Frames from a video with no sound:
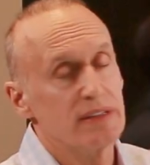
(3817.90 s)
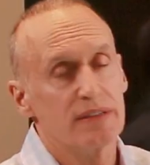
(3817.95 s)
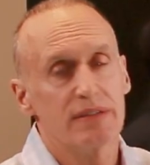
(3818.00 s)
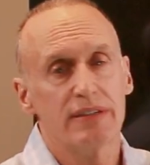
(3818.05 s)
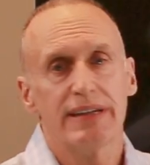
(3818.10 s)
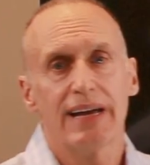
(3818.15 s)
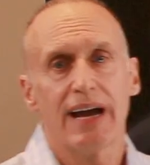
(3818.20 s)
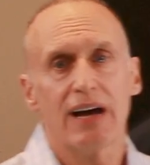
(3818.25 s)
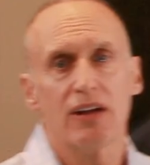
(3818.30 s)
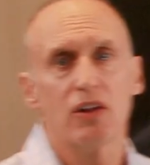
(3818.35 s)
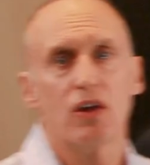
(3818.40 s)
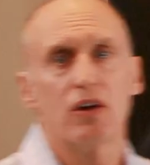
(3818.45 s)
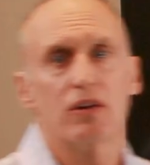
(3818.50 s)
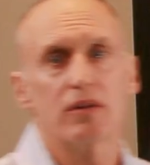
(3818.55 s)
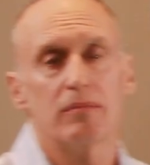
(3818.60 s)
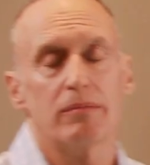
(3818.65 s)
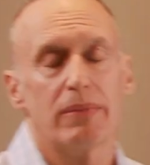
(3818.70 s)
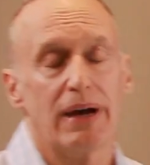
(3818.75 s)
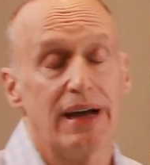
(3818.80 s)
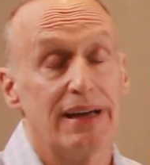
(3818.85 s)
can see how
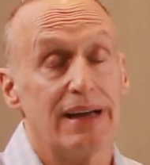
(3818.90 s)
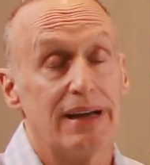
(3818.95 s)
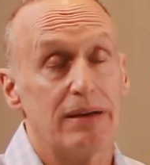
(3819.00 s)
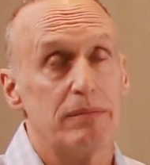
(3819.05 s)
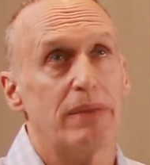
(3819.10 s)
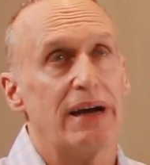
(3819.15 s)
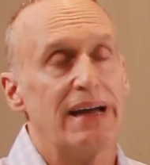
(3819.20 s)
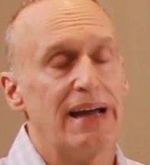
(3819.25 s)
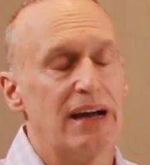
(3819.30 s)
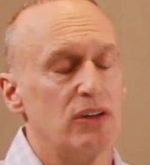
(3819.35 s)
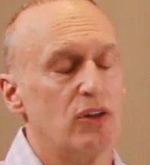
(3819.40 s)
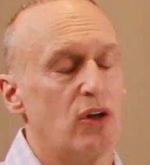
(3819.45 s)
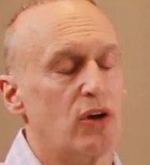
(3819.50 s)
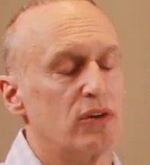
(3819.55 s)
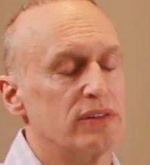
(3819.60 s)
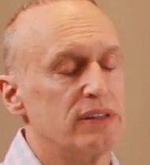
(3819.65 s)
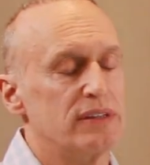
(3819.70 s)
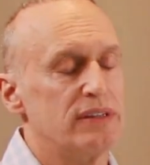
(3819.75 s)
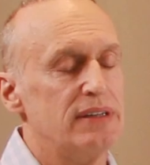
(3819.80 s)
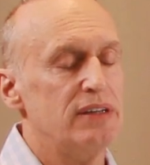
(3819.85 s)
long by how
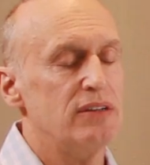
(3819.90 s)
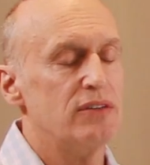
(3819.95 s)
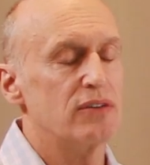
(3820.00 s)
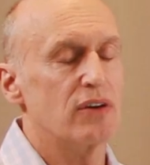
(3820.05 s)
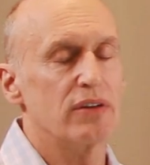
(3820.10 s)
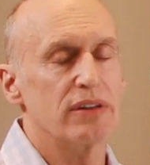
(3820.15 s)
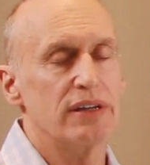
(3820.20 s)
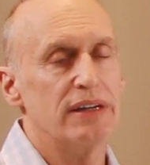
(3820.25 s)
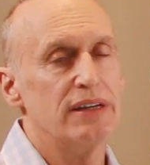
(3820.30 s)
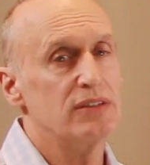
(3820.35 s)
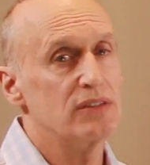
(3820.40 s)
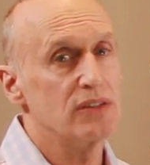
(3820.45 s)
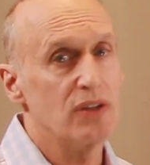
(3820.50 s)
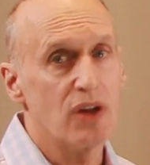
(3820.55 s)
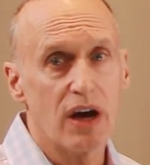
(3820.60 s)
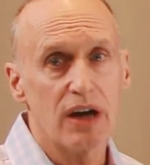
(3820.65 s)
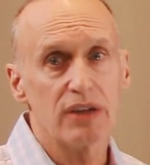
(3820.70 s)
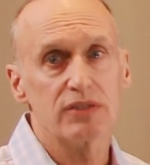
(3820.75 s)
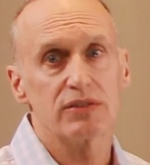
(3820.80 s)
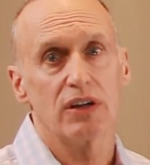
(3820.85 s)
long the teeth are that he's
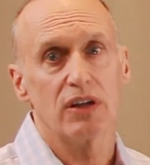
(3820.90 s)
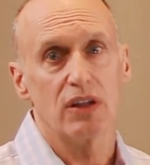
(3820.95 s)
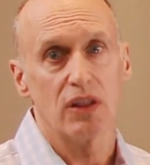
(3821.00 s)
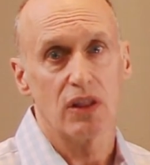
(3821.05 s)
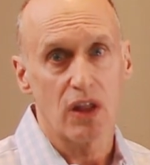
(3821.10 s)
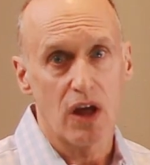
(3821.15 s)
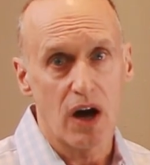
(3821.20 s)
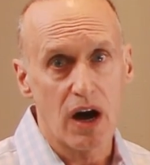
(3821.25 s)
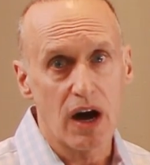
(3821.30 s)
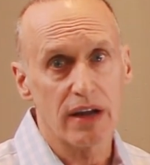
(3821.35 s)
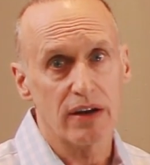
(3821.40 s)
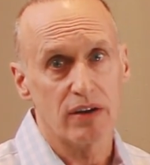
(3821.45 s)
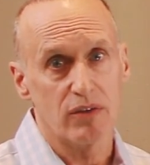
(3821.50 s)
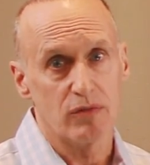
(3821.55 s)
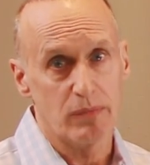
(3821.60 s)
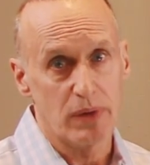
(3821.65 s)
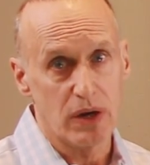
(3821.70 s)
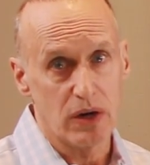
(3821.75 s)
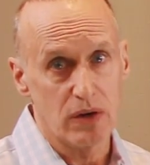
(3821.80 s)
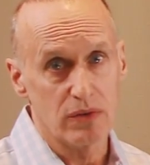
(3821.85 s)
lost a lot
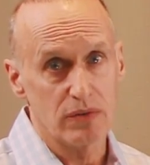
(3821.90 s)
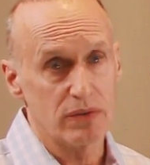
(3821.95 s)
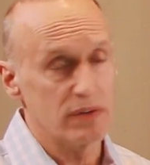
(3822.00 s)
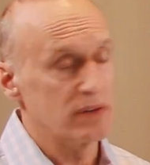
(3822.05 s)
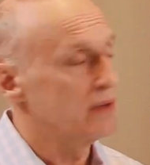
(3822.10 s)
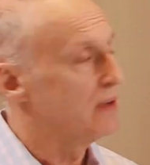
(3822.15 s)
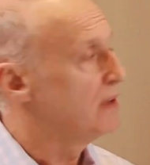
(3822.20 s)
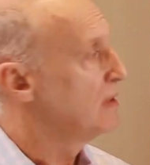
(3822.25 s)
of bone.